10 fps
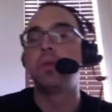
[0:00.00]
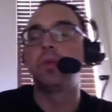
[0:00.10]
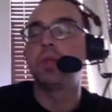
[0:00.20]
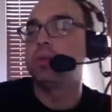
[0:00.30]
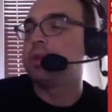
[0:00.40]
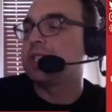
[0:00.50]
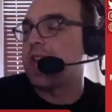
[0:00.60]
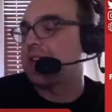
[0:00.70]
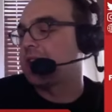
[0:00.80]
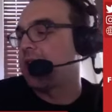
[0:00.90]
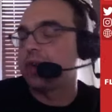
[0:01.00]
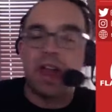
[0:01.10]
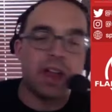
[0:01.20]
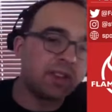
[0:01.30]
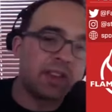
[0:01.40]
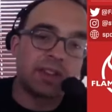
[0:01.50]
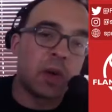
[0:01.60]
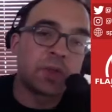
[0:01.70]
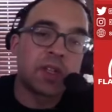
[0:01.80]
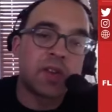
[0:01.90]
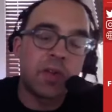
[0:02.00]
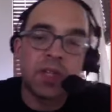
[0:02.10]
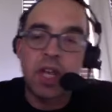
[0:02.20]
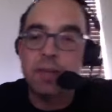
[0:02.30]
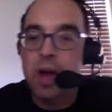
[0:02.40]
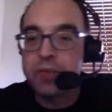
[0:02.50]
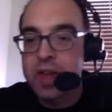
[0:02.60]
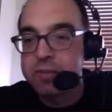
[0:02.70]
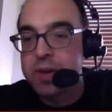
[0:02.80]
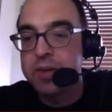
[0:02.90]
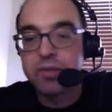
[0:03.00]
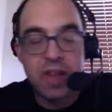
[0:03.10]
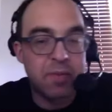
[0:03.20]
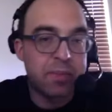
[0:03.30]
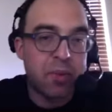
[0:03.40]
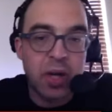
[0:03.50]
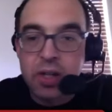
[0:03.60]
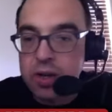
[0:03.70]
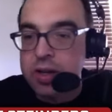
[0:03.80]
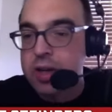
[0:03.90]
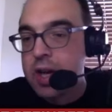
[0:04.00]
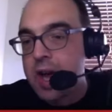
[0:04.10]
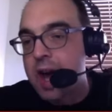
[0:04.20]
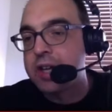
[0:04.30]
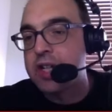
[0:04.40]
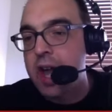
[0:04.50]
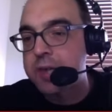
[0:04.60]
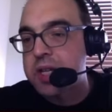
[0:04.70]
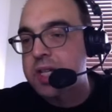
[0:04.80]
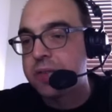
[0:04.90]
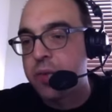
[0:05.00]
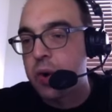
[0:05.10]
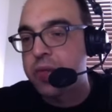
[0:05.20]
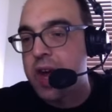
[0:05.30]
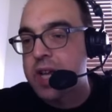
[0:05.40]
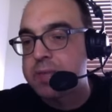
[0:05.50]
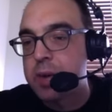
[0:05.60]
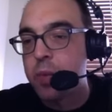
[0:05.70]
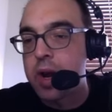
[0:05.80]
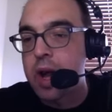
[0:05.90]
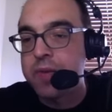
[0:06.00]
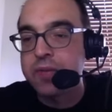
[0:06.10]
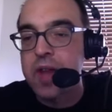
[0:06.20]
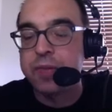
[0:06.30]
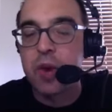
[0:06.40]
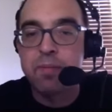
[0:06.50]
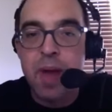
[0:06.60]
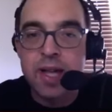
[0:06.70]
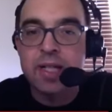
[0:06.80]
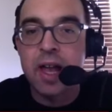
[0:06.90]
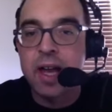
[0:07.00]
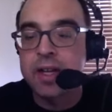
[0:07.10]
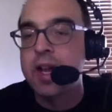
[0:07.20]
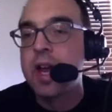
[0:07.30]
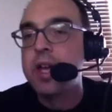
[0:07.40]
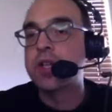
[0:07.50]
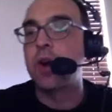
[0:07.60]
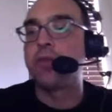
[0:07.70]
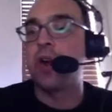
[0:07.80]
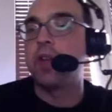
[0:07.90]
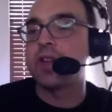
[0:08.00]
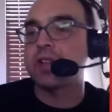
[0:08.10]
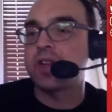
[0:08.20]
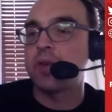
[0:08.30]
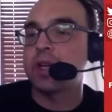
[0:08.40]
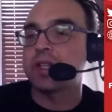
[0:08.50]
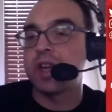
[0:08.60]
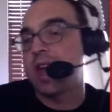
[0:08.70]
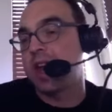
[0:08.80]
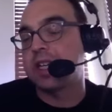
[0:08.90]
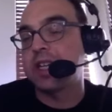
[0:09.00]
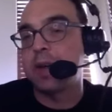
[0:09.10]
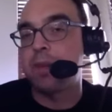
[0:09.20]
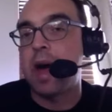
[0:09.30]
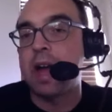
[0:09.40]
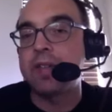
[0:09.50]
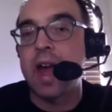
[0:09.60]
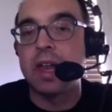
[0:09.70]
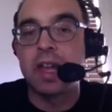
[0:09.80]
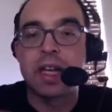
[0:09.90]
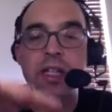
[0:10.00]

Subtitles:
you'd be taking out don't deserve to come out. They've been pretty good. JF says the 4th line's been one of, if not their best lines so far this series, and I can get behind that. Like, in